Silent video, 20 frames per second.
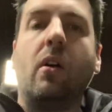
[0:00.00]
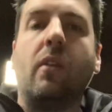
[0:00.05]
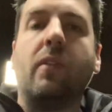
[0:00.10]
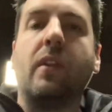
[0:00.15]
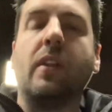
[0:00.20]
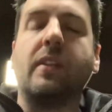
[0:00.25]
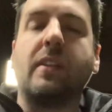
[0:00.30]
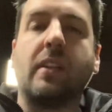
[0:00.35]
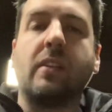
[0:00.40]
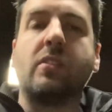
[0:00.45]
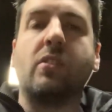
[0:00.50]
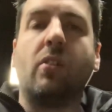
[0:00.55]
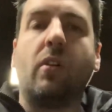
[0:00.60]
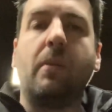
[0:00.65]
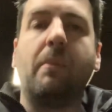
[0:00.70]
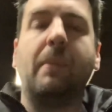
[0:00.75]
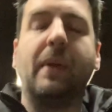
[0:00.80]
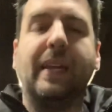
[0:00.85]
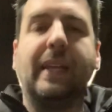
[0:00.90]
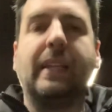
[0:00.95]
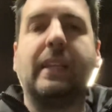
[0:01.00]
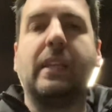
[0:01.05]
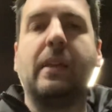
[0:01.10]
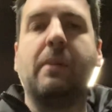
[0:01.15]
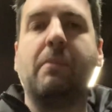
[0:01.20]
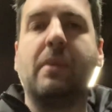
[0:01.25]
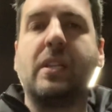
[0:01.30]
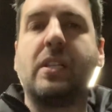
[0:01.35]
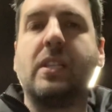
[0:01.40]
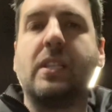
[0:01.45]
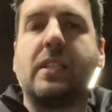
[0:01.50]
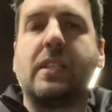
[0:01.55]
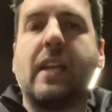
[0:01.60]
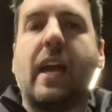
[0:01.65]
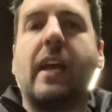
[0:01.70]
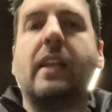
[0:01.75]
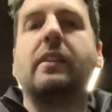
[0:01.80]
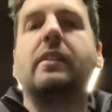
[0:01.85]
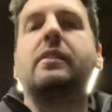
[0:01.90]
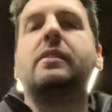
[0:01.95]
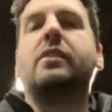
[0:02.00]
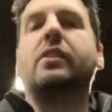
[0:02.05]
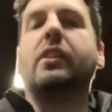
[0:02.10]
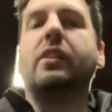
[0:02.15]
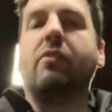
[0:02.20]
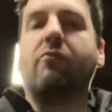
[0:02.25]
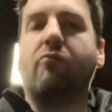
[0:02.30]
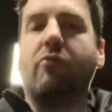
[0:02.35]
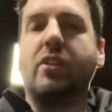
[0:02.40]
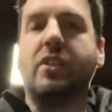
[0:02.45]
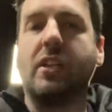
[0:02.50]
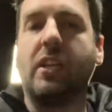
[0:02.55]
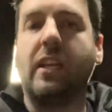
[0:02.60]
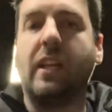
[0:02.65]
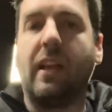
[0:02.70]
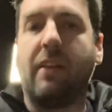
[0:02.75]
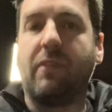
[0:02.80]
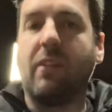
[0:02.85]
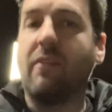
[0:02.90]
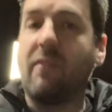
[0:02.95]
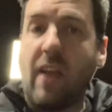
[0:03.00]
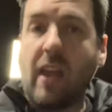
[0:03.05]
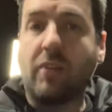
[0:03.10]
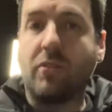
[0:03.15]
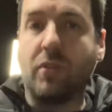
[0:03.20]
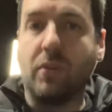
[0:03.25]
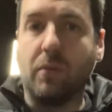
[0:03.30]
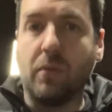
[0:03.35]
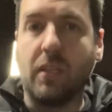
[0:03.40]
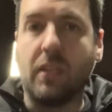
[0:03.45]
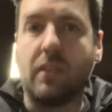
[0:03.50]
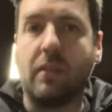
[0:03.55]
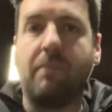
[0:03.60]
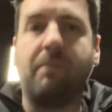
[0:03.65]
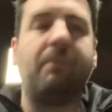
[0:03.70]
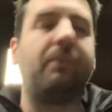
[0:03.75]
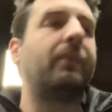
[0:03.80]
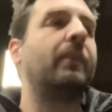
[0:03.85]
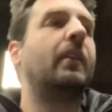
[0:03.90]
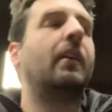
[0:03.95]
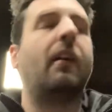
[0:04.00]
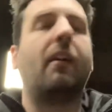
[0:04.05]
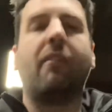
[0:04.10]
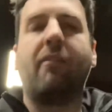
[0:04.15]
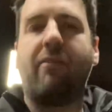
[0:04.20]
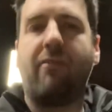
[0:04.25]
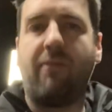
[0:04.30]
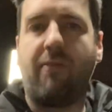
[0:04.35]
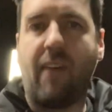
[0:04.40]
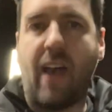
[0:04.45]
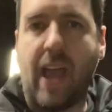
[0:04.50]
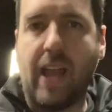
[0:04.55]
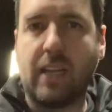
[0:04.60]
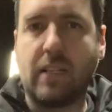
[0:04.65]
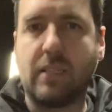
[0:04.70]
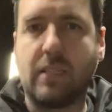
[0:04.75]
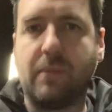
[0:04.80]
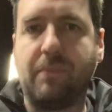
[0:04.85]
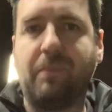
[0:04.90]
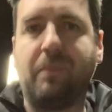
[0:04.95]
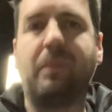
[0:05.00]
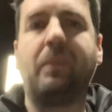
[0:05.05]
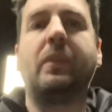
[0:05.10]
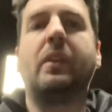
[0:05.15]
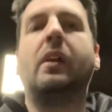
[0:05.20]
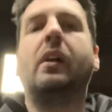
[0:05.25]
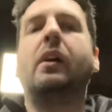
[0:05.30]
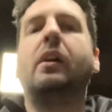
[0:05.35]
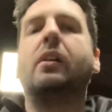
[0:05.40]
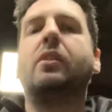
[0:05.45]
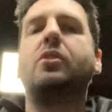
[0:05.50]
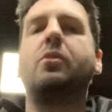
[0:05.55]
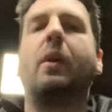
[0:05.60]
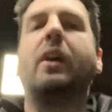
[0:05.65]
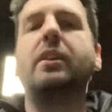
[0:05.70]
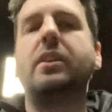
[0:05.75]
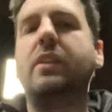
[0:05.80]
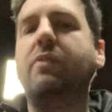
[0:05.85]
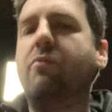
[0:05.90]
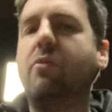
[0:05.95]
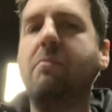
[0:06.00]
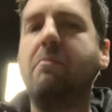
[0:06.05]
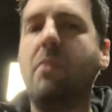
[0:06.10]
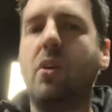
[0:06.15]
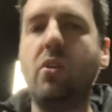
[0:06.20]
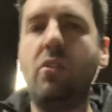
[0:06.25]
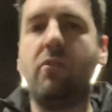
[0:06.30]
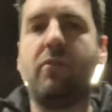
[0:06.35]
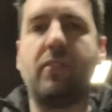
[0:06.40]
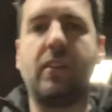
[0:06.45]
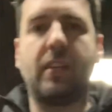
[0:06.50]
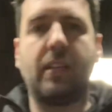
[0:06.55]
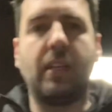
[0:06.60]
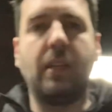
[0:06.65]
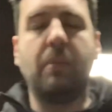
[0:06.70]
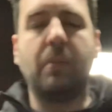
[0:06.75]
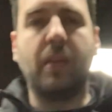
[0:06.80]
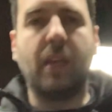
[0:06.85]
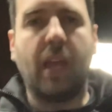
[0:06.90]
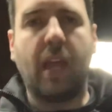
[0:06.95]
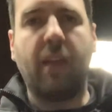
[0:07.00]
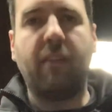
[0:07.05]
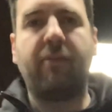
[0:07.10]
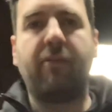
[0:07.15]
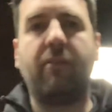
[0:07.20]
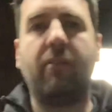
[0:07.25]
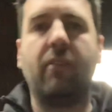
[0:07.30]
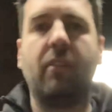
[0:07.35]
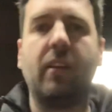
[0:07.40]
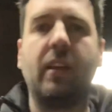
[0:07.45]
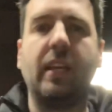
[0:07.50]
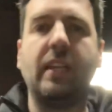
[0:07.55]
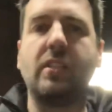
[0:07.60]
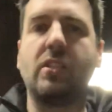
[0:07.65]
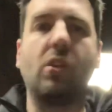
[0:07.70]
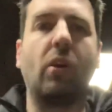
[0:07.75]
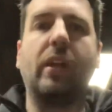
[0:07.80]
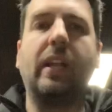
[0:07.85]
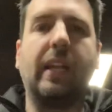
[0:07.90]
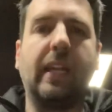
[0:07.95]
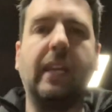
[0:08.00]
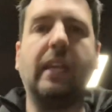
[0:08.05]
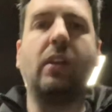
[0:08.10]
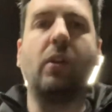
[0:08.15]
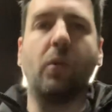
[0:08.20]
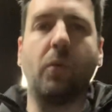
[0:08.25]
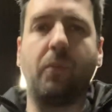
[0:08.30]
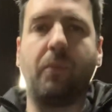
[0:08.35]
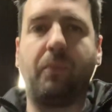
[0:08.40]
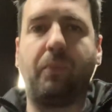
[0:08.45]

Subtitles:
that does not meet the emission standards that it originally left the factory with. Fact. To actually remove the DPF is not illegal.